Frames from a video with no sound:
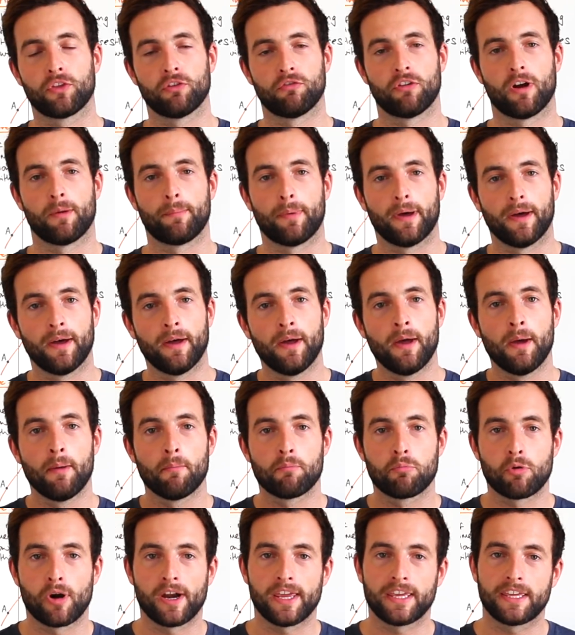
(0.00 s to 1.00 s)
the rubber,
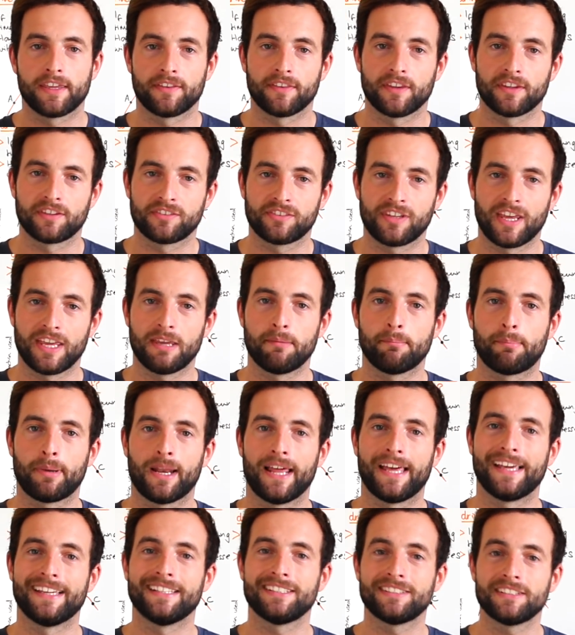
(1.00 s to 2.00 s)
brake in the same
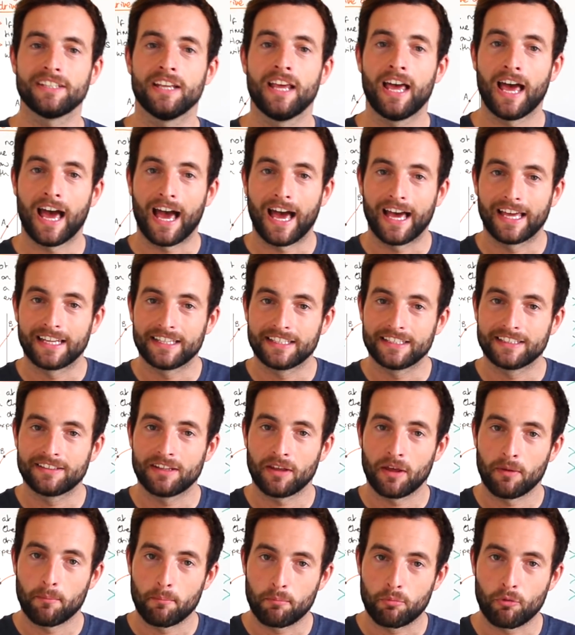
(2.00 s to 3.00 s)
place and
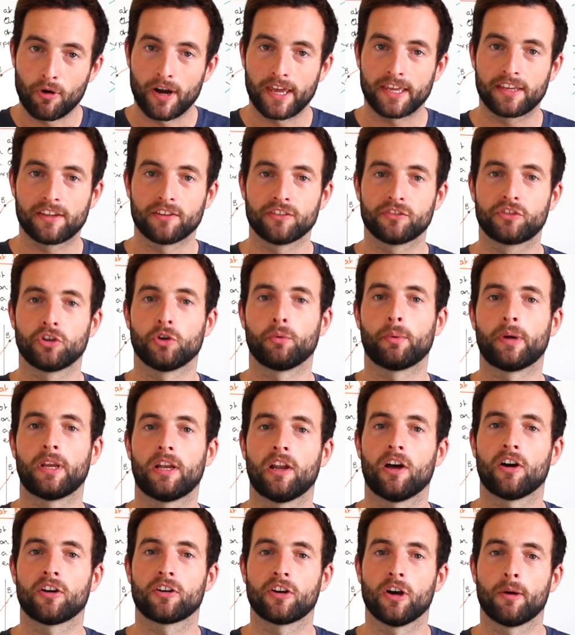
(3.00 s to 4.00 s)
brake until we
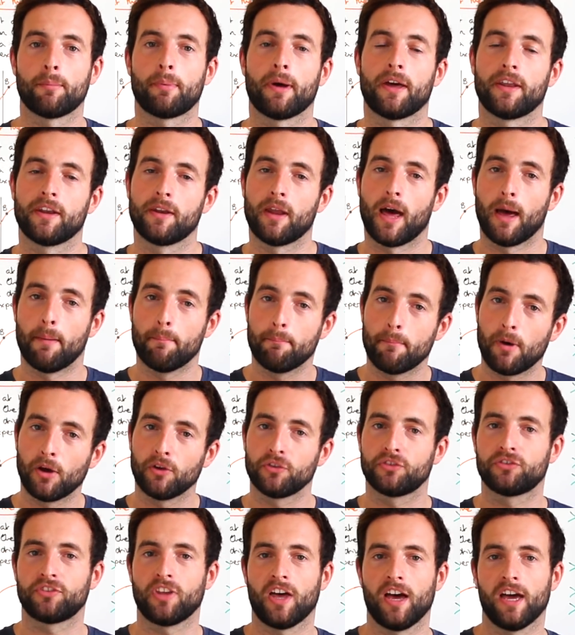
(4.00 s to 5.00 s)
lock up. And
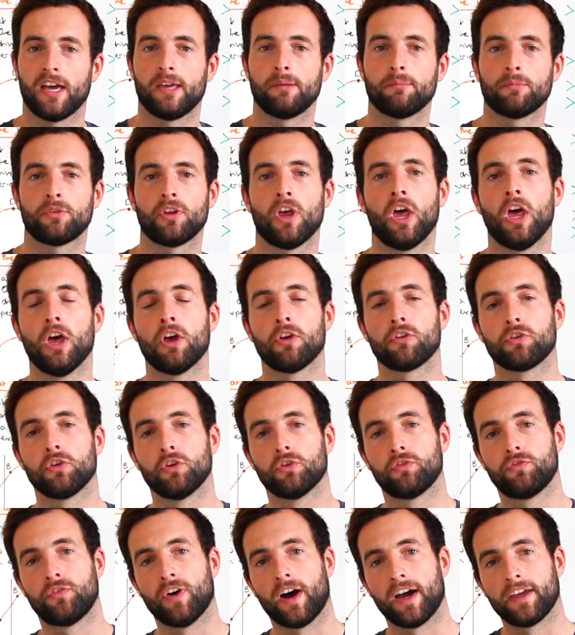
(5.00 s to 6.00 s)
most times
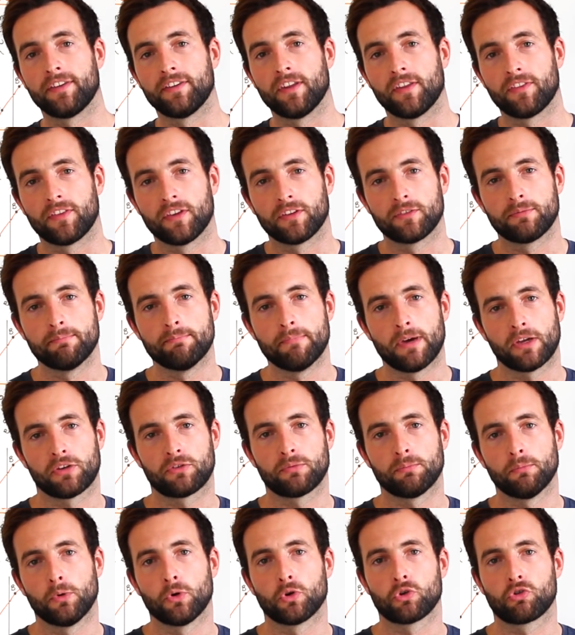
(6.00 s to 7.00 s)
you'll find that there's
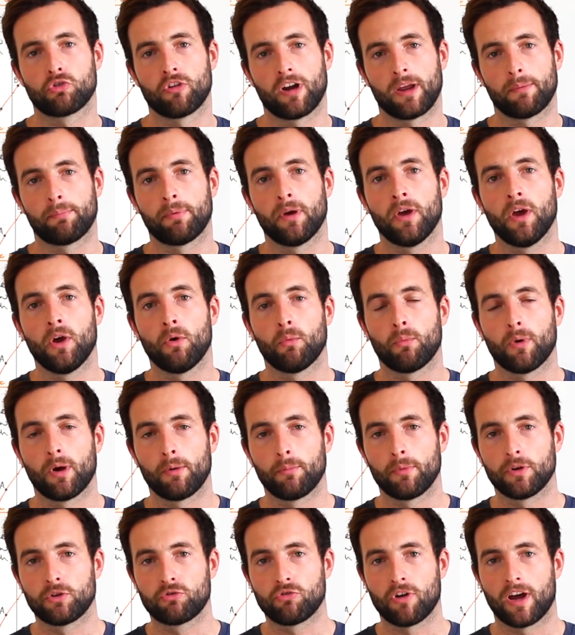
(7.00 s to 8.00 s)
much more grip
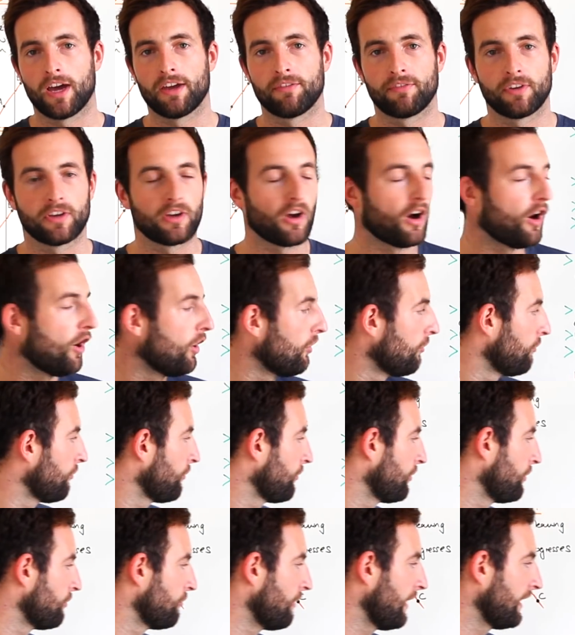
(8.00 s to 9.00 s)
when we're driving
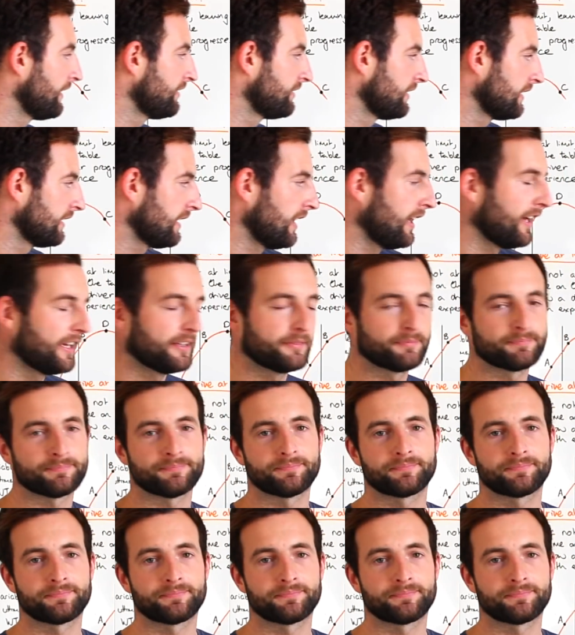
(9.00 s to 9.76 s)
off the racing line.